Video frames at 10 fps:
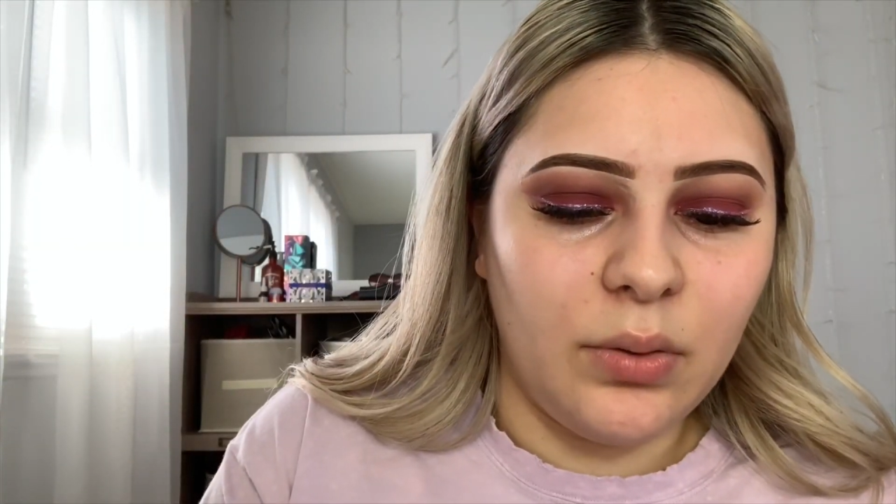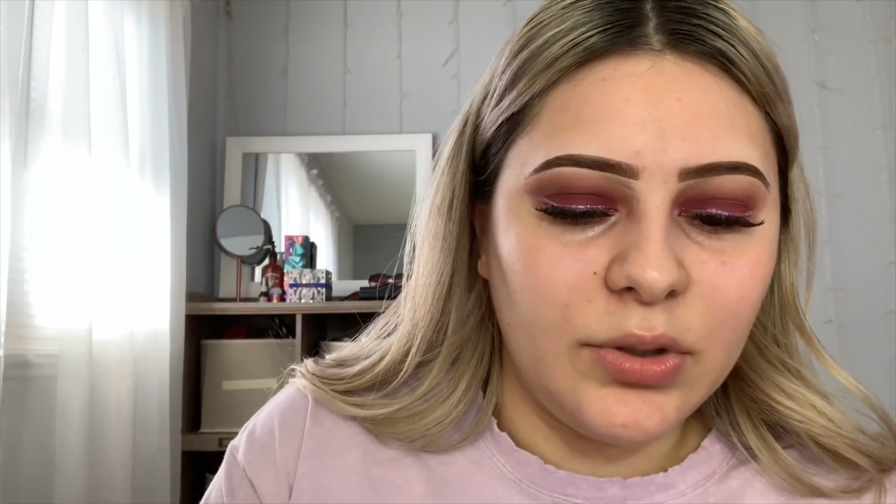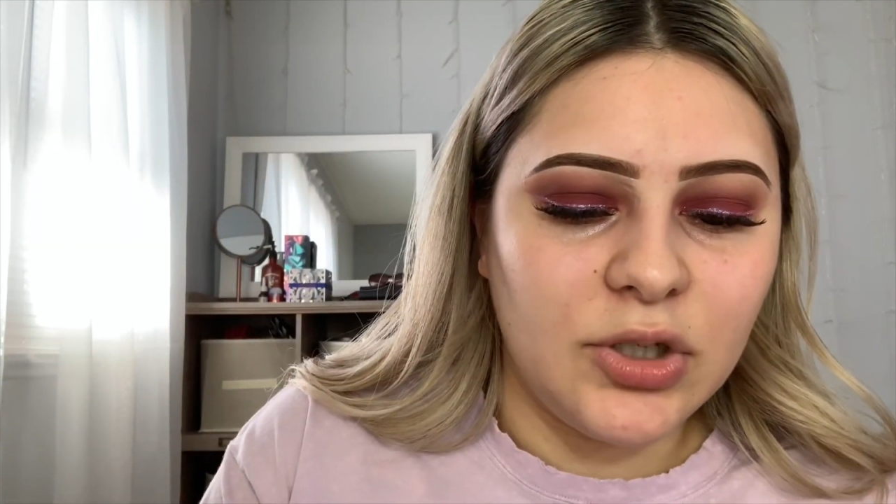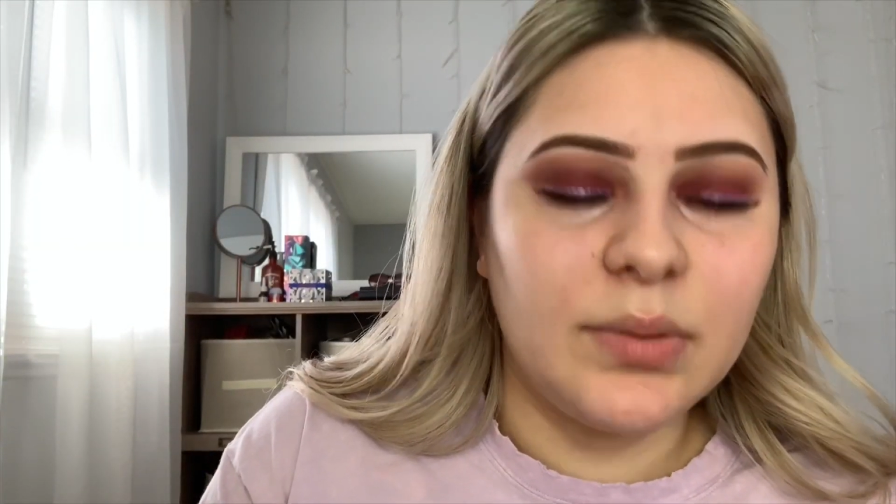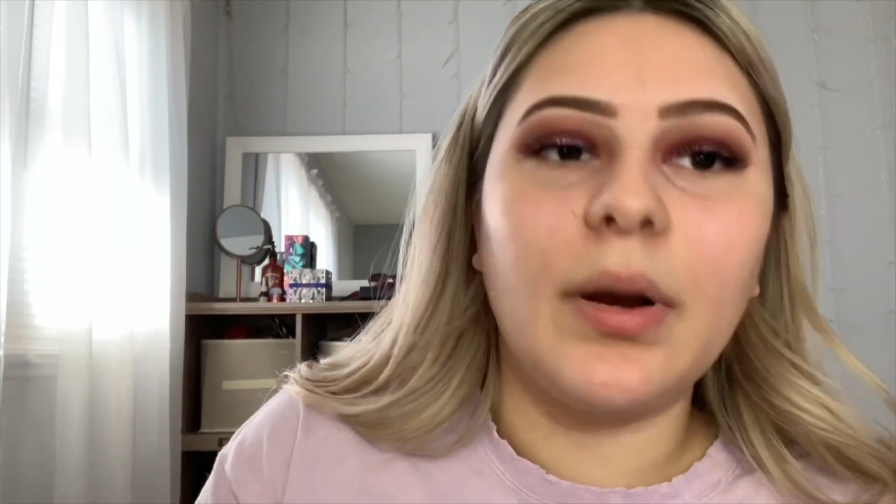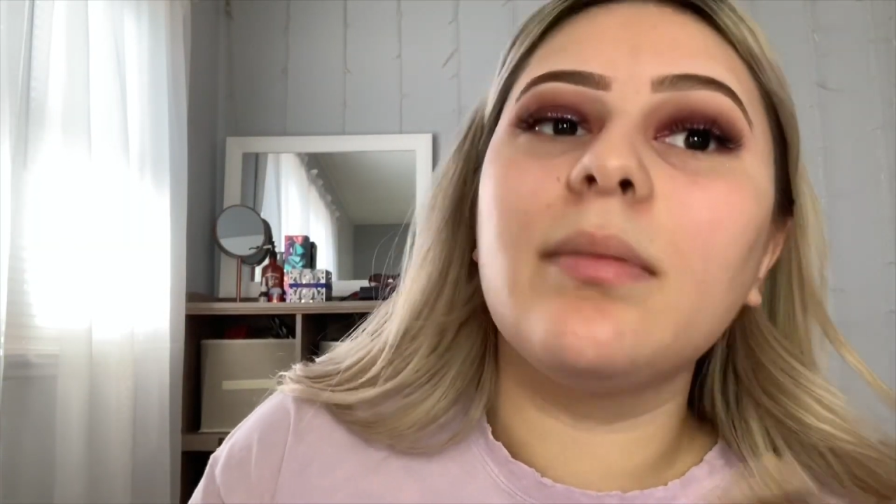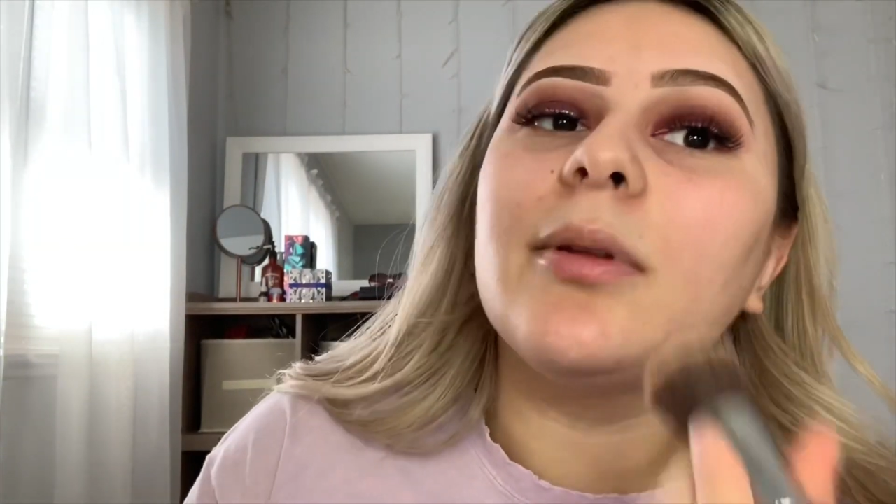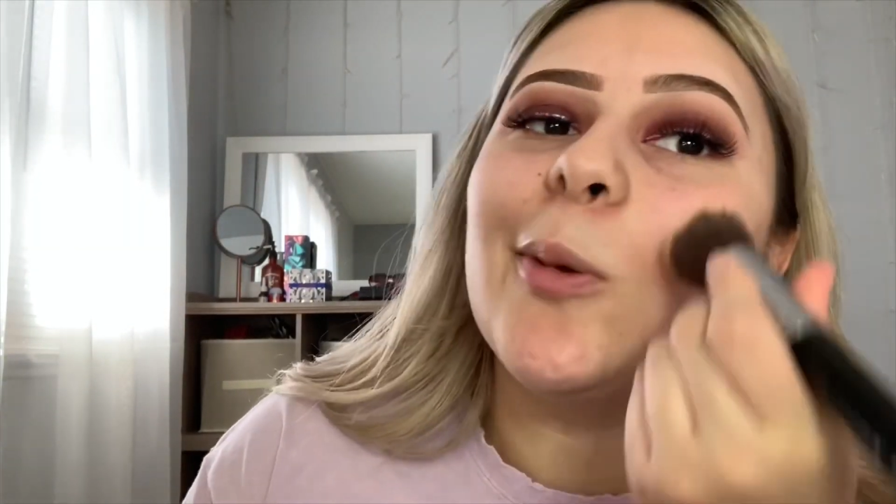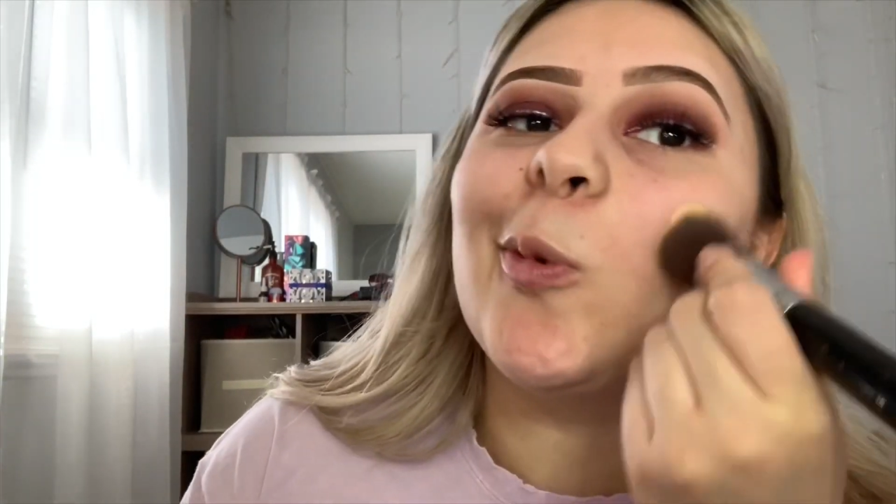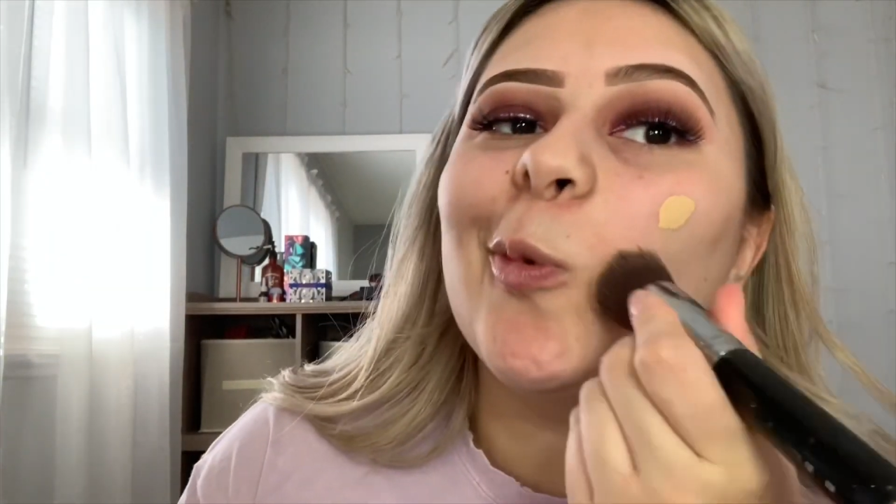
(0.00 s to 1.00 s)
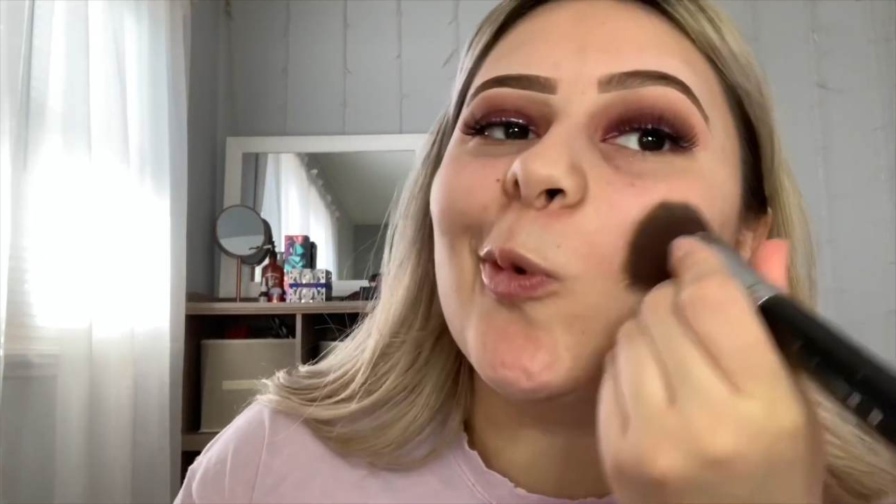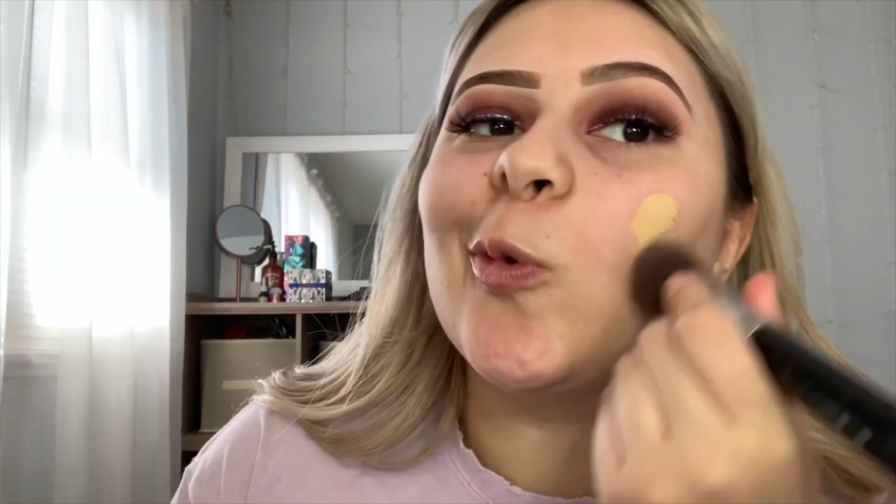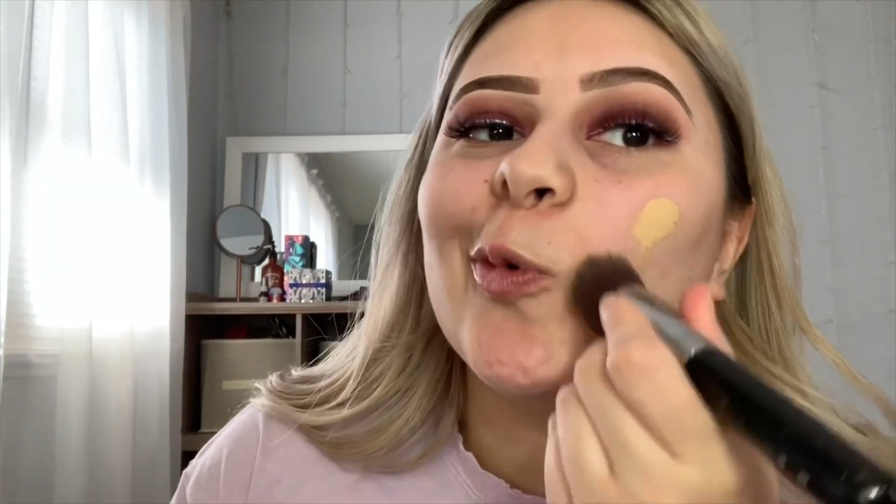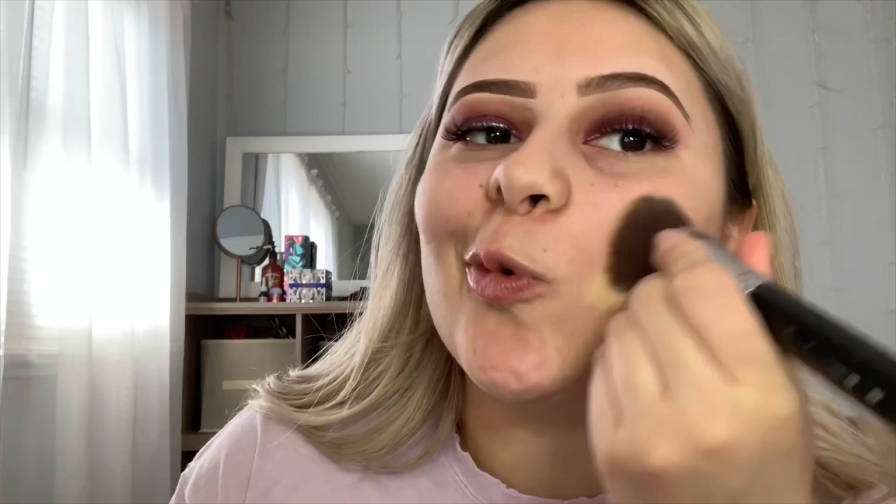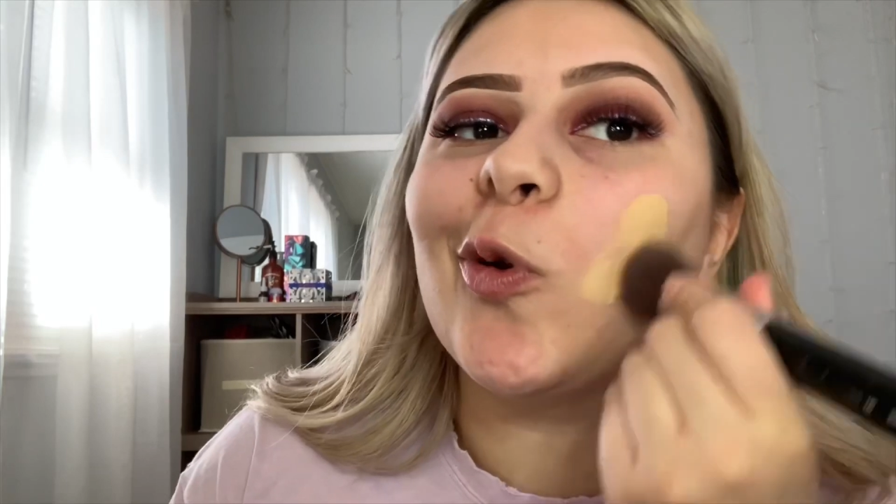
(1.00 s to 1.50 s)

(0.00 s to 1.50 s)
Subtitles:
which is probably a little too